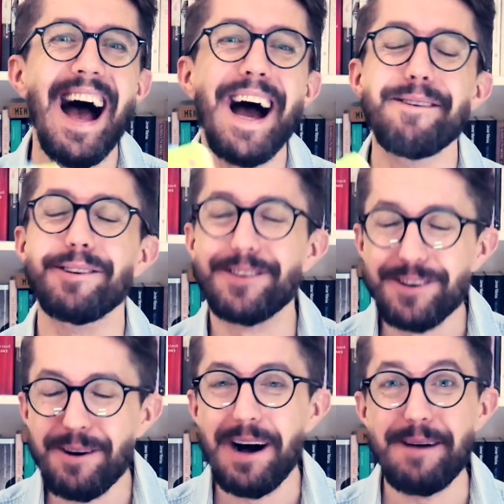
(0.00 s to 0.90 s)
I was
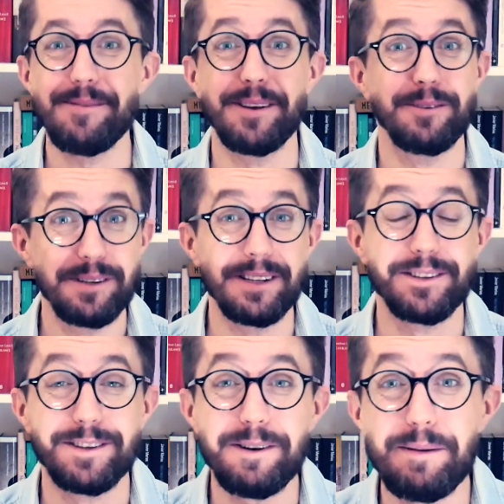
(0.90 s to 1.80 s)
so happy, really,
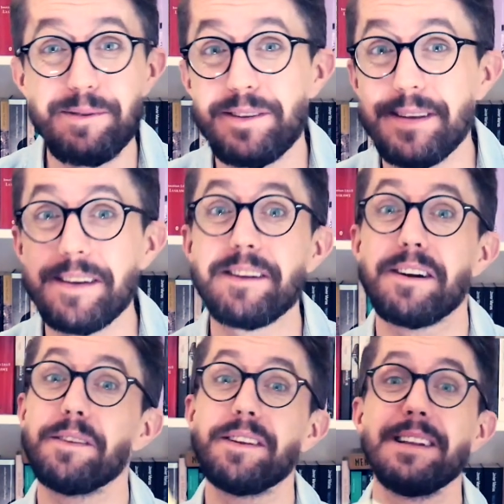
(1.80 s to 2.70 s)
so happy seeing it
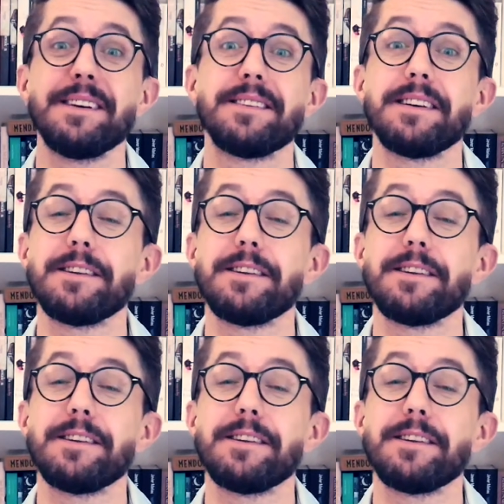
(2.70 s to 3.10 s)
on the list.